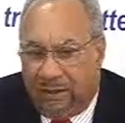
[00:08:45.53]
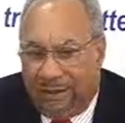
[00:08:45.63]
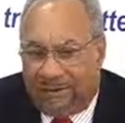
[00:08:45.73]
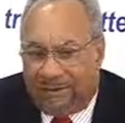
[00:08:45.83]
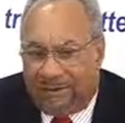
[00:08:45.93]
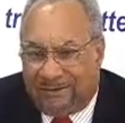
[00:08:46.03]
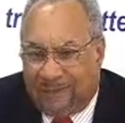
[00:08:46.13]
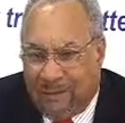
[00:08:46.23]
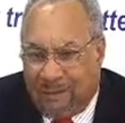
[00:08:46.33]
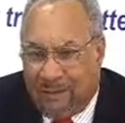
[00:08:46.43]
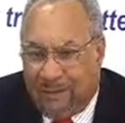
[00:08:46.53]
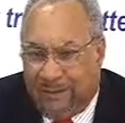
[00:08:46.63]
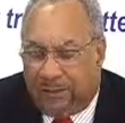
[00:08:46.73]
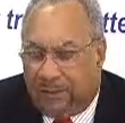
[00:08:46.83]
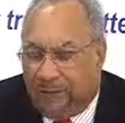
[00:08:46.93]
as a
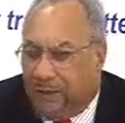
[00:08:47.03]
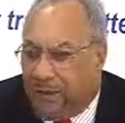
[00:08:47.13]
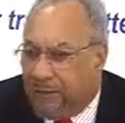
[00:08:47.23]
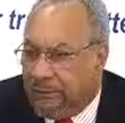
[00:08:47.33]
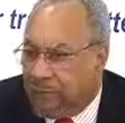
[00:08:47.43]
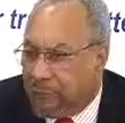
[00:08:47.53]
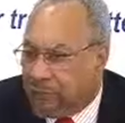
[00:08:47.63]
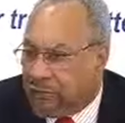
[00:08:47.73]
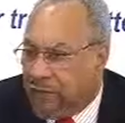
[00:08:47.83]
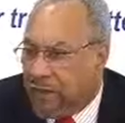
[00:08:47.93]
template for any future